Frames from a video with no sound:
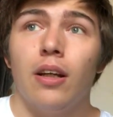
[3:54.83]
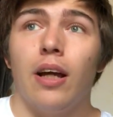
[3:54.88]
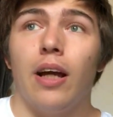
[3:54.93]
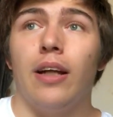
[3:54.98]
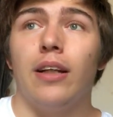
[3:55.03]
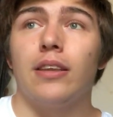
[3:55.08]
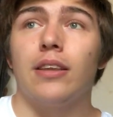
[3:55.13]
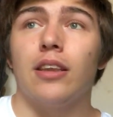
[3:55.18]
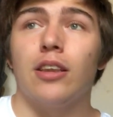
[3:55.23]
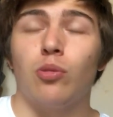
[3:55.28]

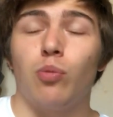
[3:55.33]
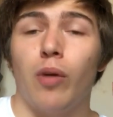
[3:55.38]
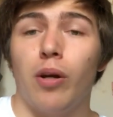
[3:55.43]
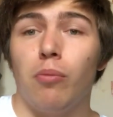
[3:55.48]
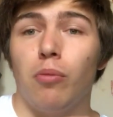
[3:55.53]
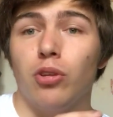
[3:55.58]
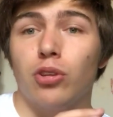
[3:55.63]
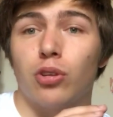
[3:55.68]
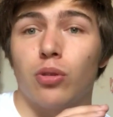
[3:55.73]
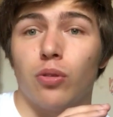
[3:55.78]
And it says when a
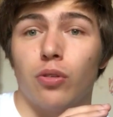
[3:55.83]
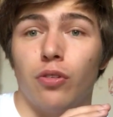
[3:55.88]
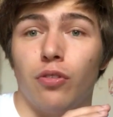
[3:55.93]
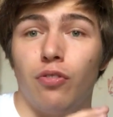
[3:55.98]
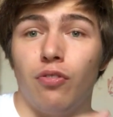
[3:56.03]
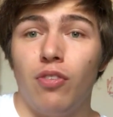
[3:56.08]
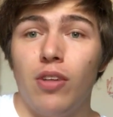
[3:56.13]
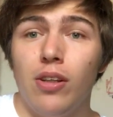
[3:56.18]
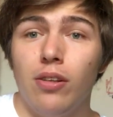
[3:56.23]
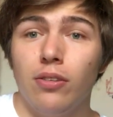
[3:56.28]
monster on the
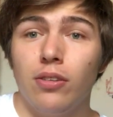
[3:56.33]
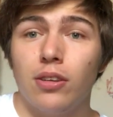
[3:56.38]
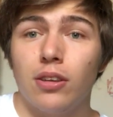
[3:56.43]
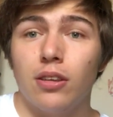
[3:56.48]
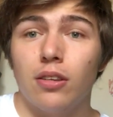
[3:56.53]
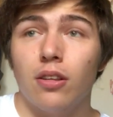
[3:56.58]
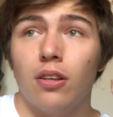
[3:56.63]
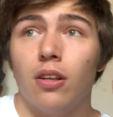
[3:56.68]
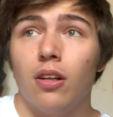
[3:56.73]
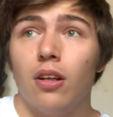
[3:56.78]
field
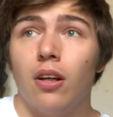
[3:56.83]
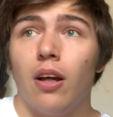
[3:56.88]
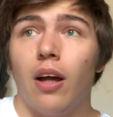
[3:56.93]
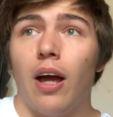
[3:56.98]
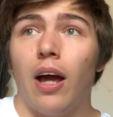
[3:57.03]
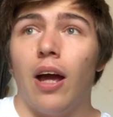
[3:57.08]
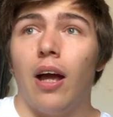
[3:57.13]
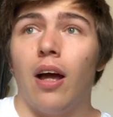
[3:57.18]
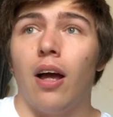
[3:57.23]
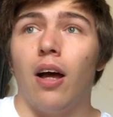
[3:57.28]

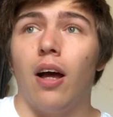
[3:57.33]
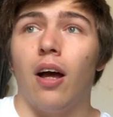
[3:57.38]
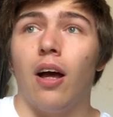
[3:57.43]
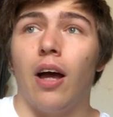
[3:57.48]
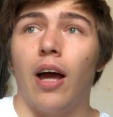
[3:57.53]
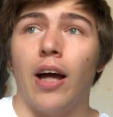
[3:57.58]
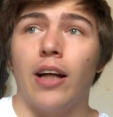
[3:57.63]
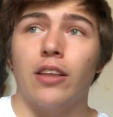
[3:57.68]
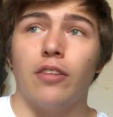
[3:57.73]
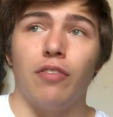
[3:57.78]

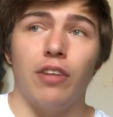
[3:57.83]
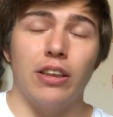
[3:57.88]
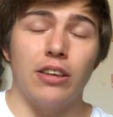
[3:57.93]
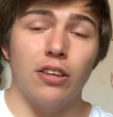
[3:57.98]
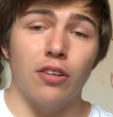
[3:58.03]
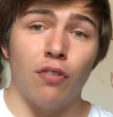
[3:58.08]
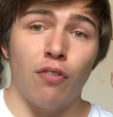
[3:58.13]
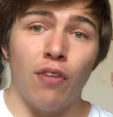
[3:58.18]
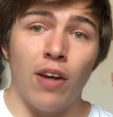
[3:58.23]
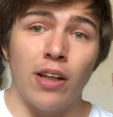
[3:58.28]
activates
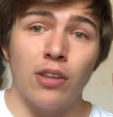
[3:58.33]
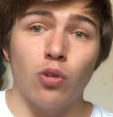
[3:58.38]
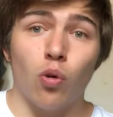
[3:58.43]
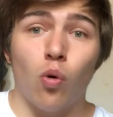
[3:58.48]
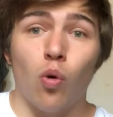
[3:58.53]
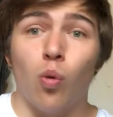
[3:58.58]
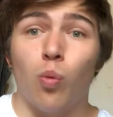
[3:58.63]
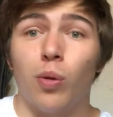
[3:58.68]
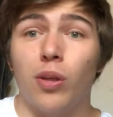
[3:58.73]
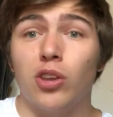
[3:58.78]
the effect,
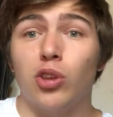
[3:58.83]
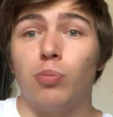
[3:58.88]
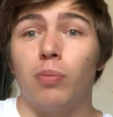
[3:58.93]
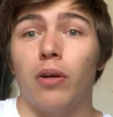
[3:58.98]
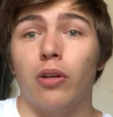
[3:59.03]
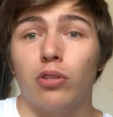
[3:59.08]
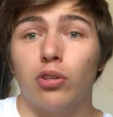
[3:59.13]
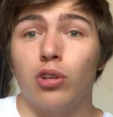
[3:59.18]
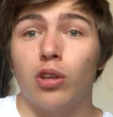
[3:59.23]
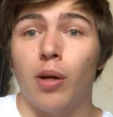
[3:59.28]
or when a
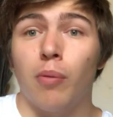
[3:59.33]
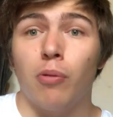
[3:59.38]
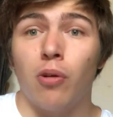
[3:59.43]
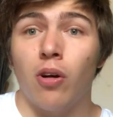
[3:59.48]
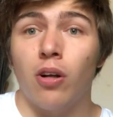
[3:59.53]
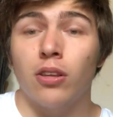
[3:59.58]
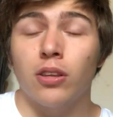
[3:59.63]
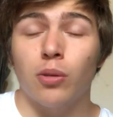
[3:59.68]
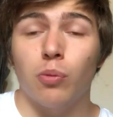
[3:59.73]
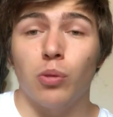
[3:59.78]
spell trap
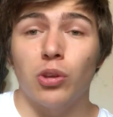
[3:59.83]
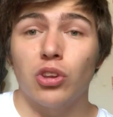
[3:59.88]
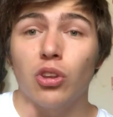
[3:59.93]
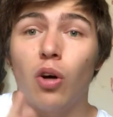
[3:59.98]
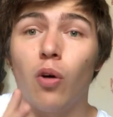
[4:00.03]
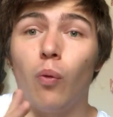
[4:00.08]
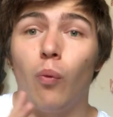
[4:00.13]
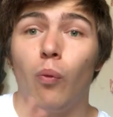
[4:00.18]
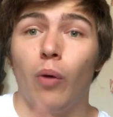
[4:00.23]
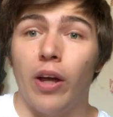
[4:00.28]
card that was
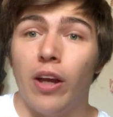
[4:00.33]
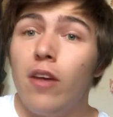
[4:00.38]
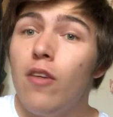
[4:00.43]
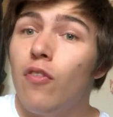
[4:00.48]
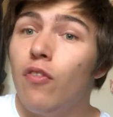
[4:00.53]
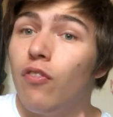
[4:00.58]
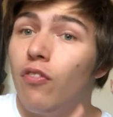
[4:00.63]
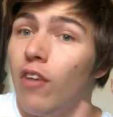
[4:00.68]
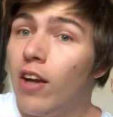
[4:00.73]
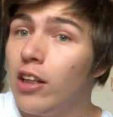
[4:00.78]
already
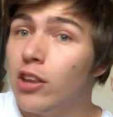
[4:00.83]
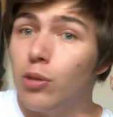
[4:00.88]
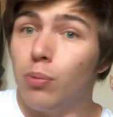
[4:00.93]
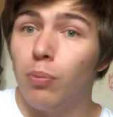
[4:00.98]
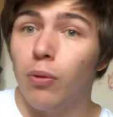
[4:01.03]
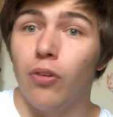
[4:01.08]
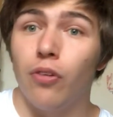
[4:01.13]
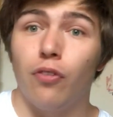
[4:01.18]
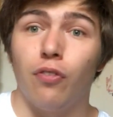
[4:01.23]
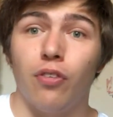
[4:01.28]
face
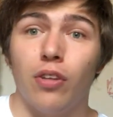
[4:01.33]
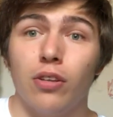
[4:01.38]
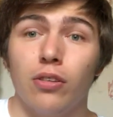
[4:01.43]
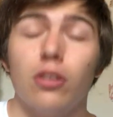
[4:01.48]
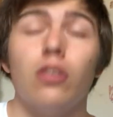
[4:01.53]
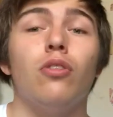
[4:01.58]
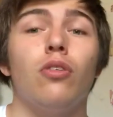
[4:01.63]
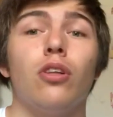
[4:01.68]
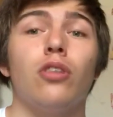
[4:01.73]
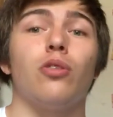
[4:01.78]
up on the
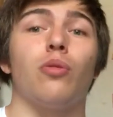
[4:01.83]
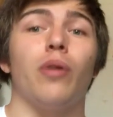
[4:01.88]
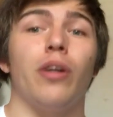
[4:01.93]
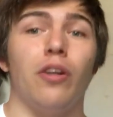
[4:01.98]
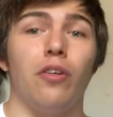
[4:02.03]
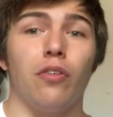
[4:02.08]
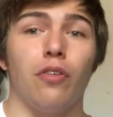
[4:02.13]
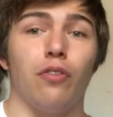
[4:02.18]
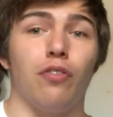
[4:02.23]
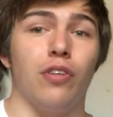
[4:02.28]
field, not
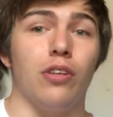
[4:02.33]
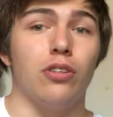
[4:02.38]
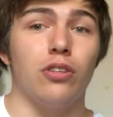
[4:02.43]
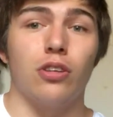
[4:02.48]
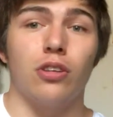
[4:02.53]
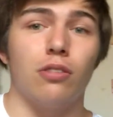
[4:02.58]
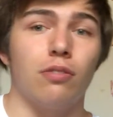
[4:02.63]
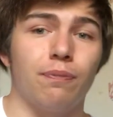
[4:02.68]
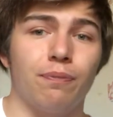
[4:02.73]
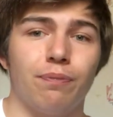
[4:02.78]
already on the field.
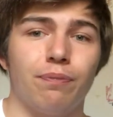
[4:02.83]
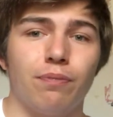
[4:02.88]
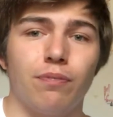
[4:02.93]
So